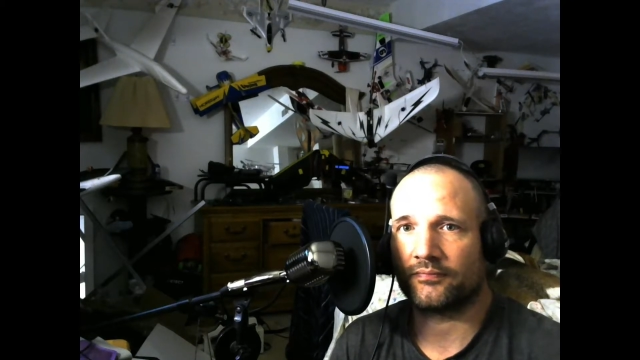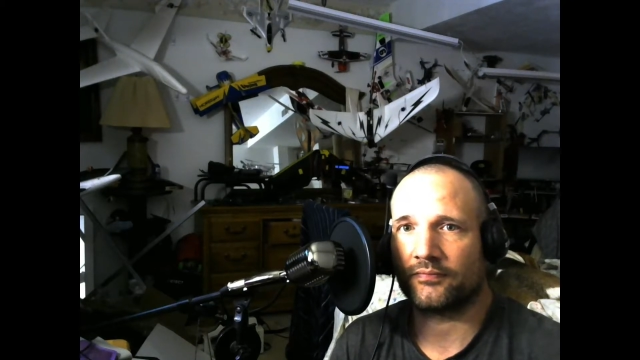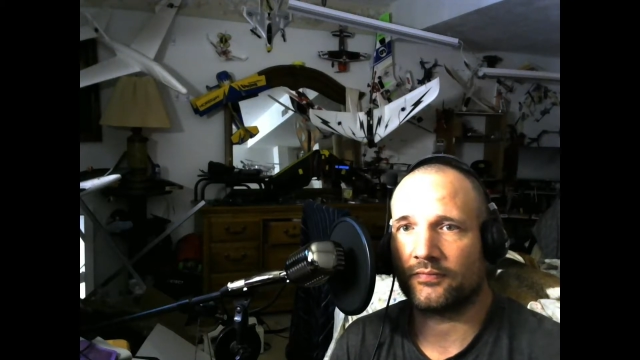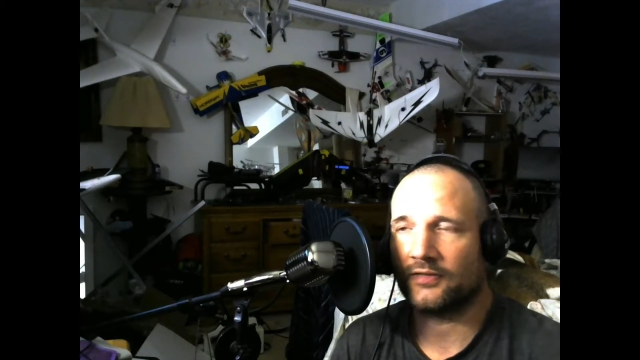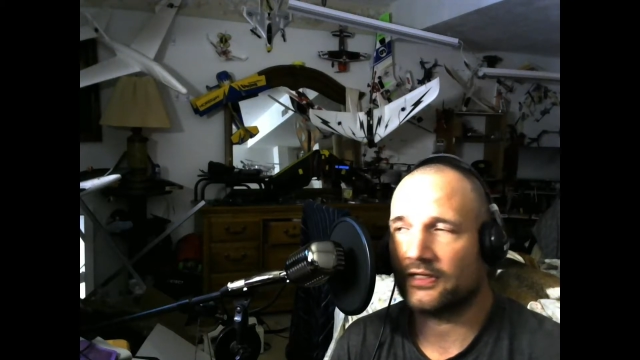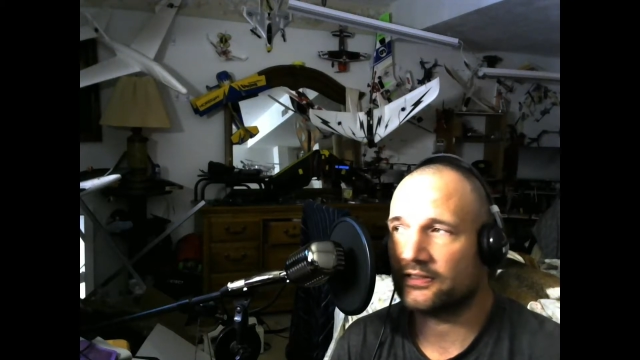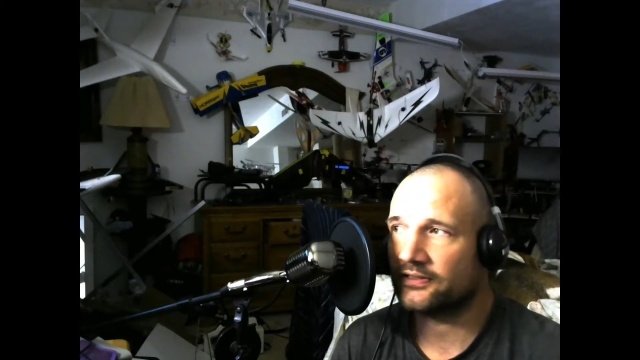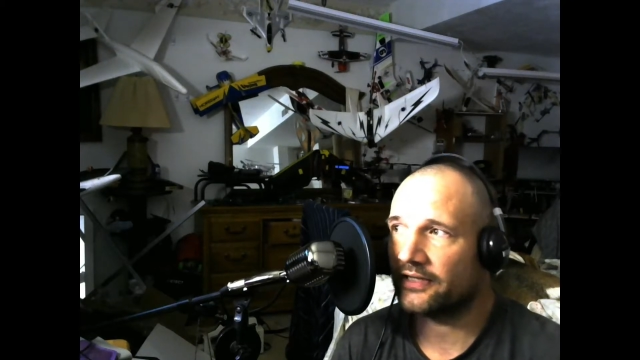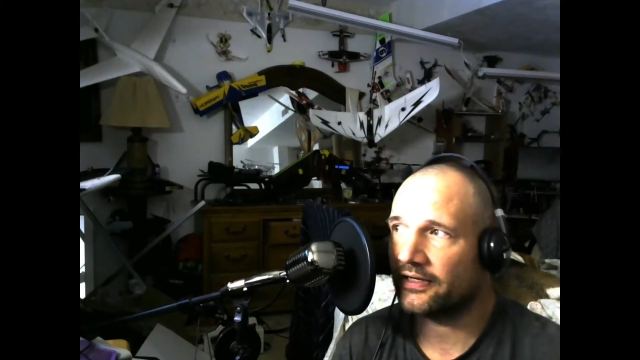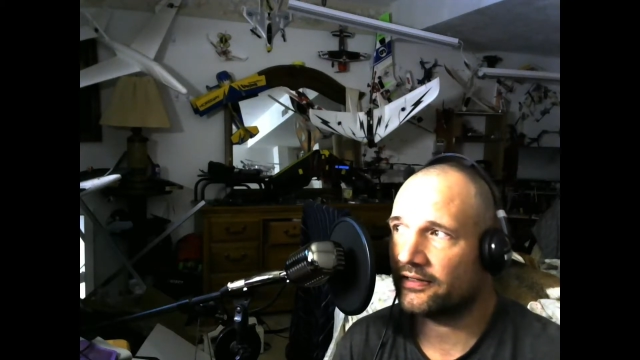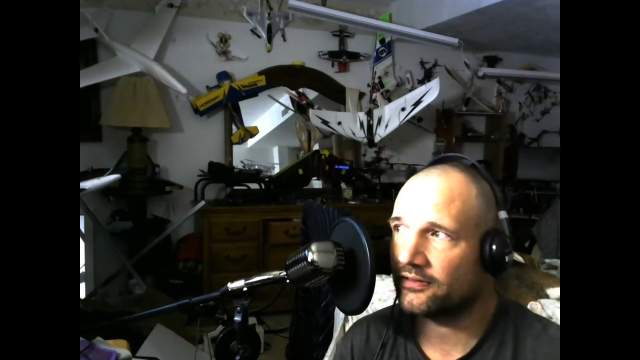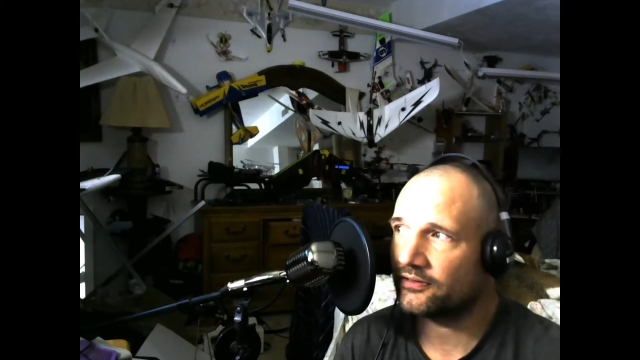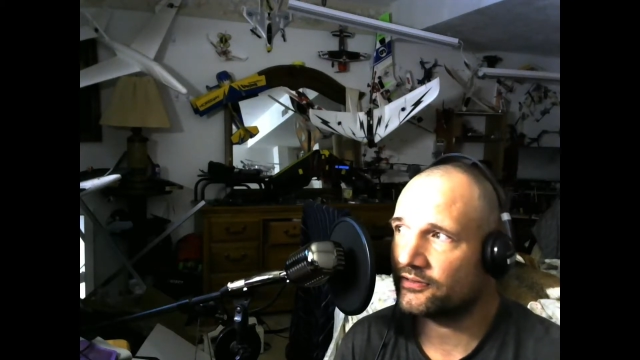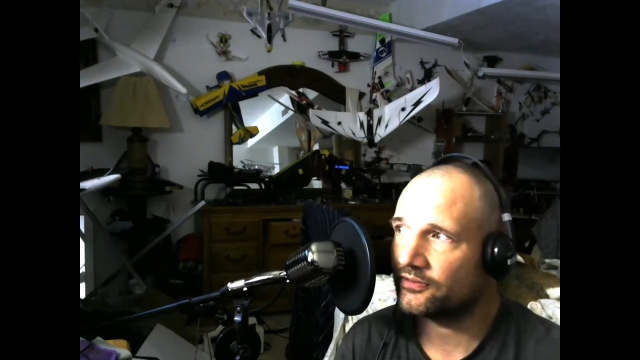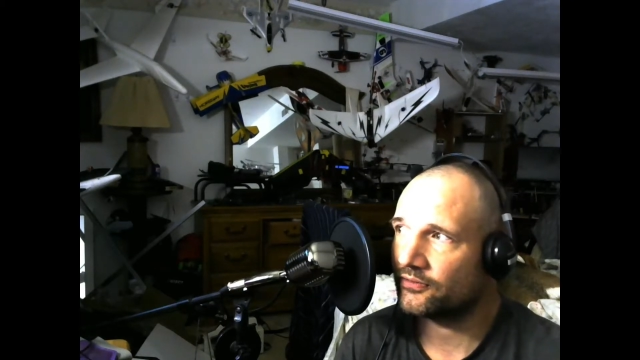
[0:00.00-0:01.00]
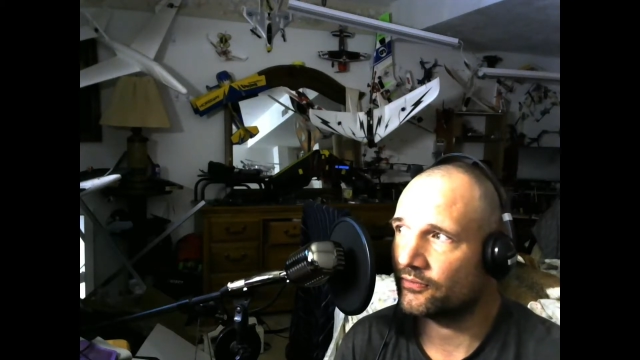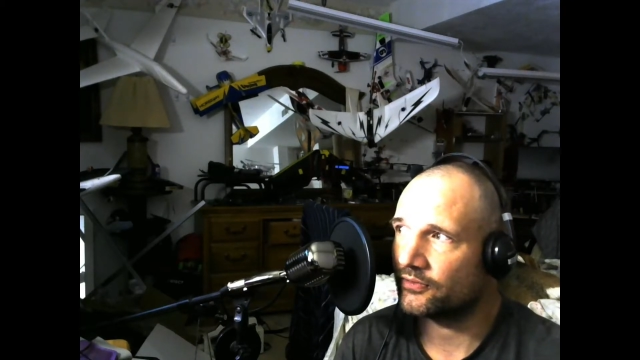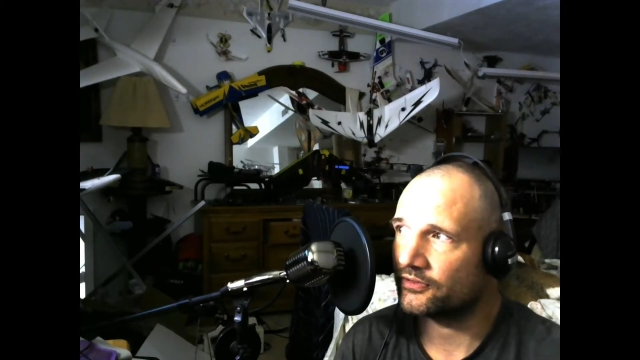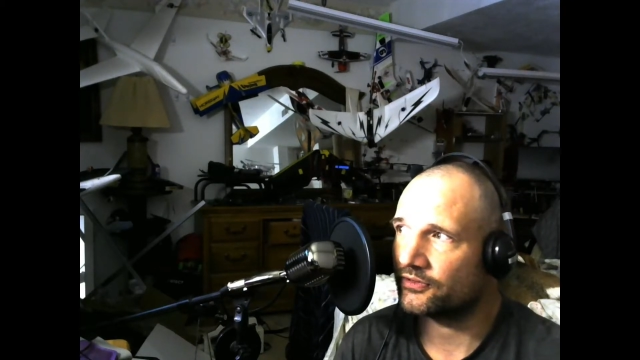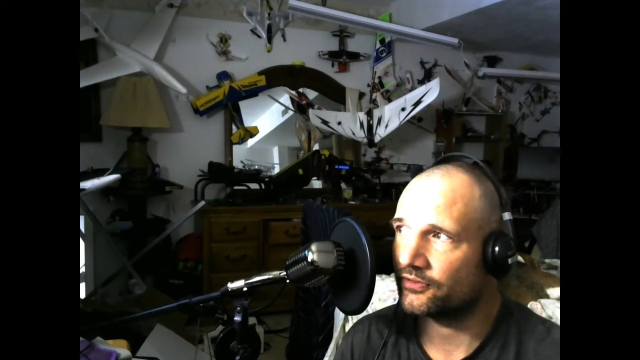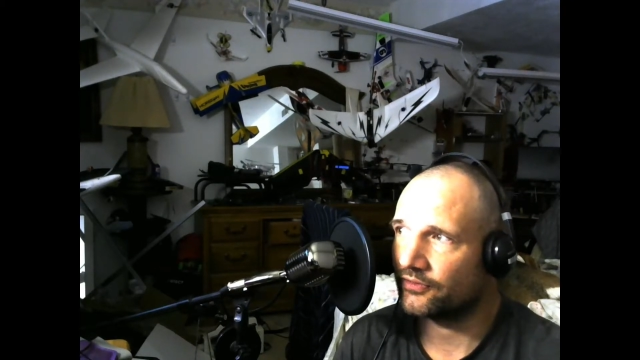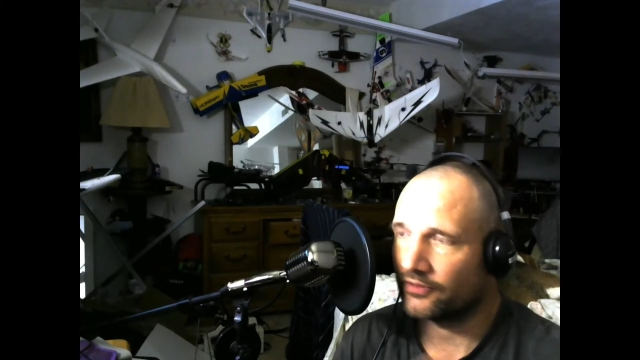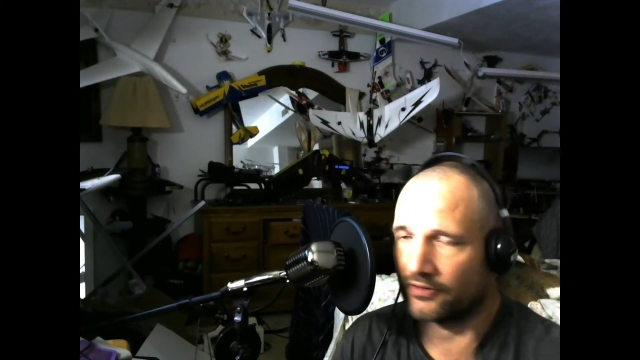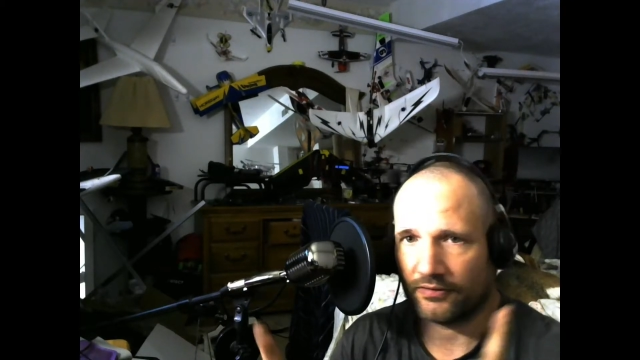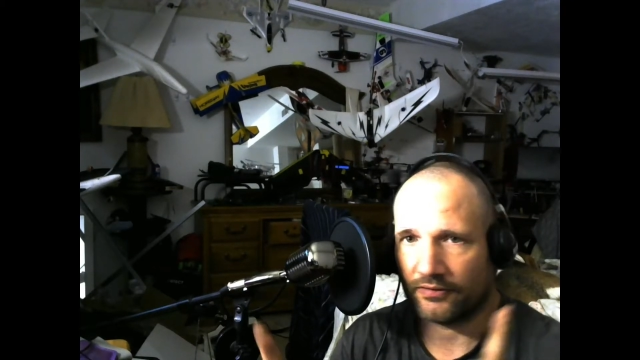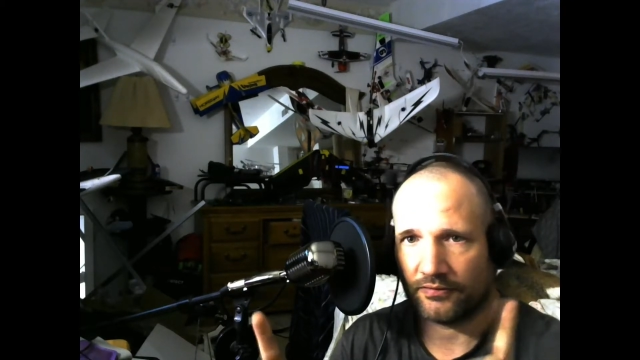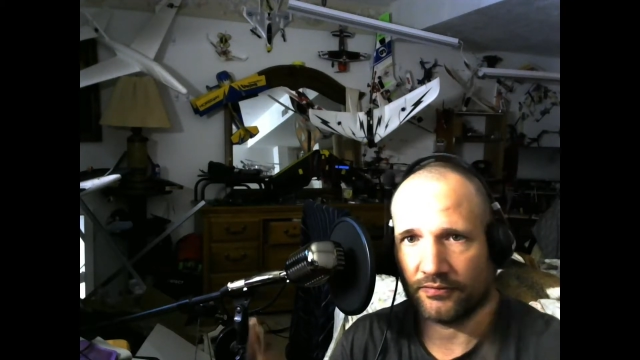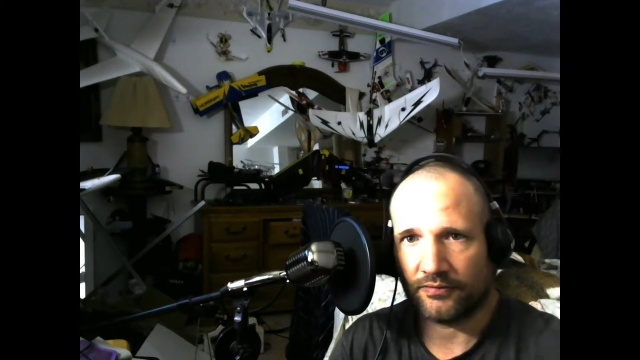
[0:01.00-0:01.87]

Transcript: nacelles, which are the